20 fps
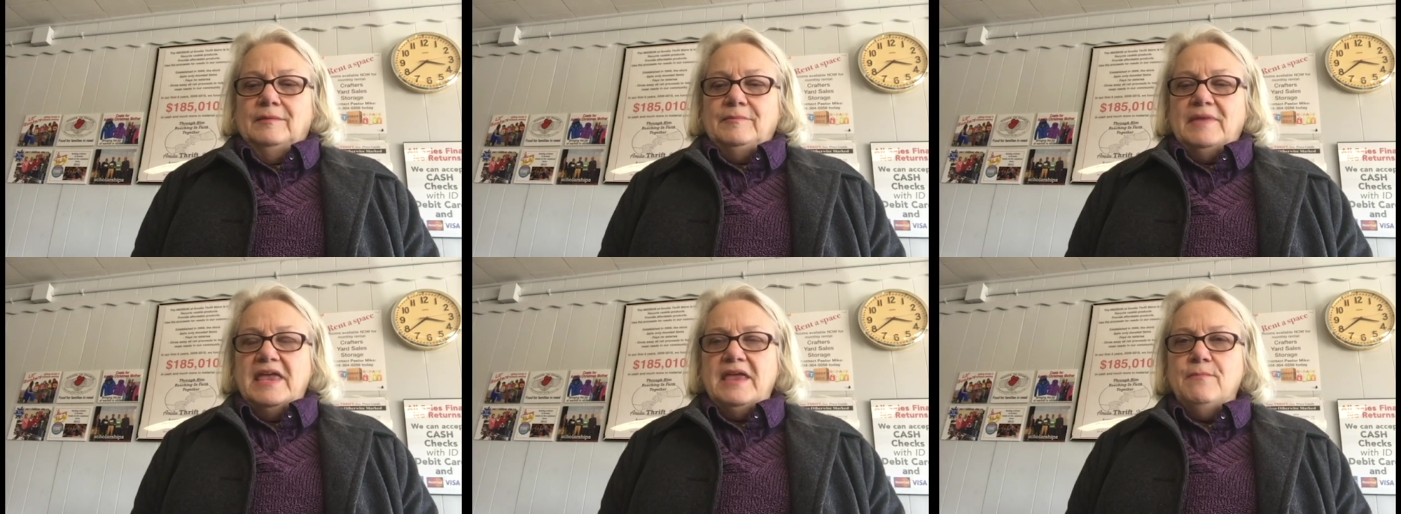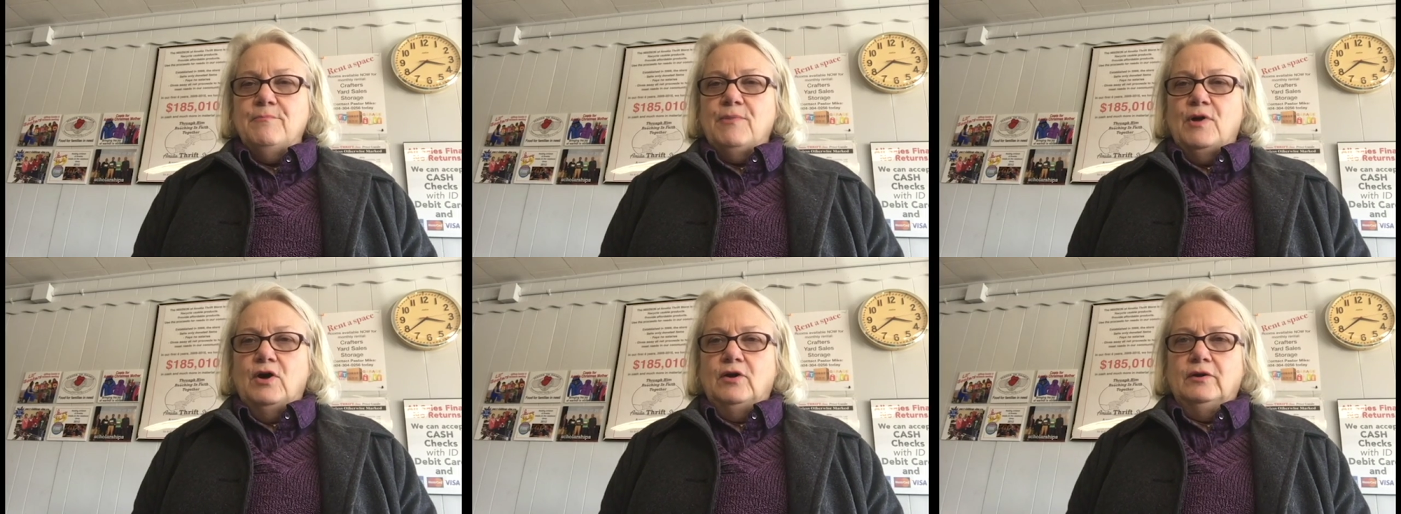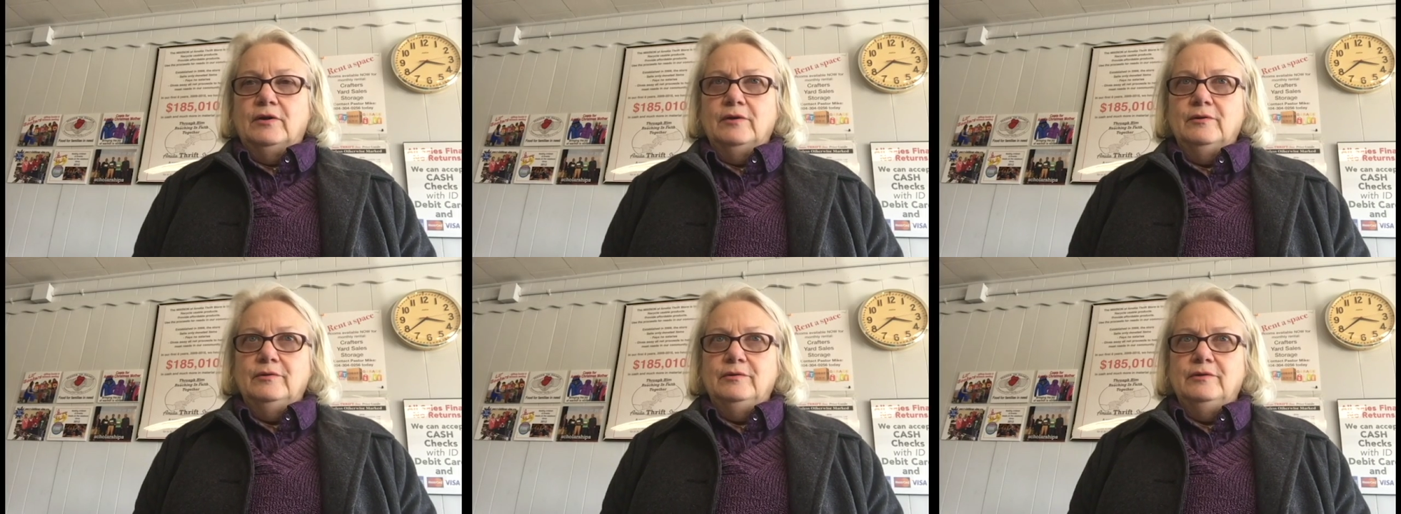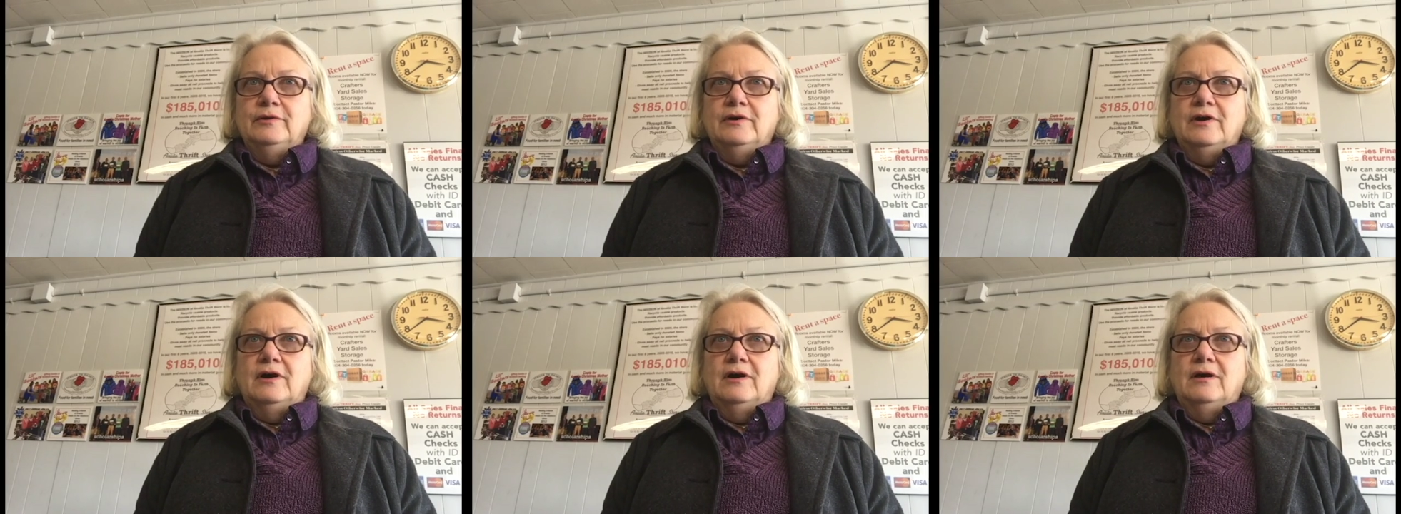he borrowed